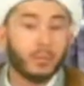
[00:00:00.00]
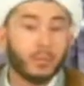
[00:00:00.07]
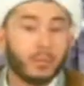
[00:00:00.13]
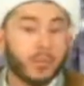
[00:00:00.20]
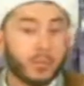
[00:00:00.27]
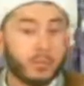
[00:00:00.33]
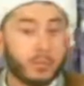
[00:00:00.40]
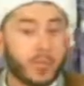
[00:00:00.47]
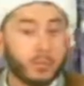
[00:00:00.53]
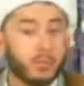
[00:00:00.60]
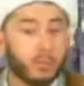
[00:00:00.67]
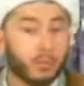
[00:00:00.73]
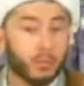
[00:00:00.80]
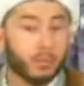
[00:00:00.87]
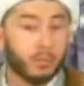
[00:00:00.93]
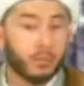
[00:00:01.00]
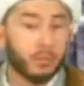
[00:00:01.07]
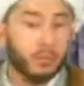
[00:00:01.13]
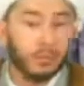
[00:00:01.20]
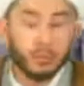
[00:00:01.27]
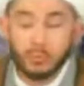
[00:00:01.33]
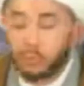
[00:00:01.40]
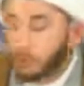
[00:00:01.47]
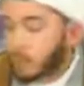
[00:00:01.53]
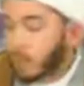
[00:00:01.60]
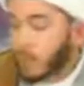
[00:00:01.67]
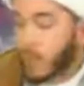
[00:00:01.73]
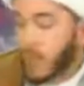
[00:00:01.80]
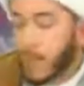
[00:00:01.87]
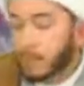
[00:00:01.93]
respect to what
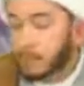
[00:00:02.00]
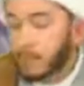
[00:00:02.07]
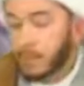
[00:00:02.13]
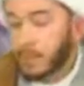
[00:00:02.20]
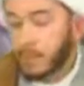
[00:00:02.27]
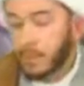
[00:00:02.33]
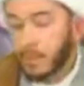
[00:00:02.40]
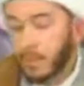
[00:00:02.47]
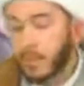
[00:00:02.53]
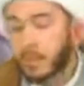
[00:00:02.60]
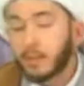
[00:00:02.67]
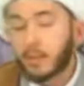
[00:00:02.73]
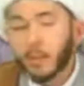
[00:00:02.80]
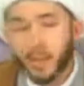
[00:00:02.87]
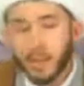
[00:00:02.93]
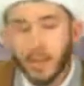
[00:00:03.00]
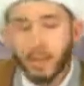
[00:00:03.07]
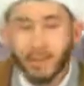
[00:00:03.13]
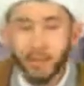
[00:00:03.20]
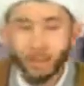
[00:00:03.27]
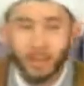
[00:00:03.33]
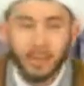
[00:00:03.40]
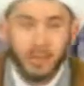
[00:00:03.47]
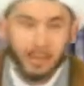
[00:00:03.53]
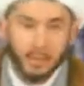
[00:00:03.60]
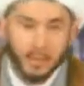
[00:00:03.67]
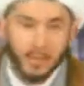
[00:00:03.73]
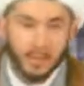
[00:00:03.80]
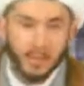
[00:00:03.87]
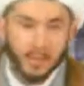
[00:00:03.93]
happened in Saqifa to Bani
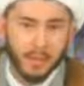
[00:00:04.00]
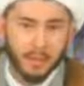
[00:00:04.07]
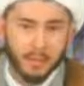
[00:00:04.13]
Sa'ida,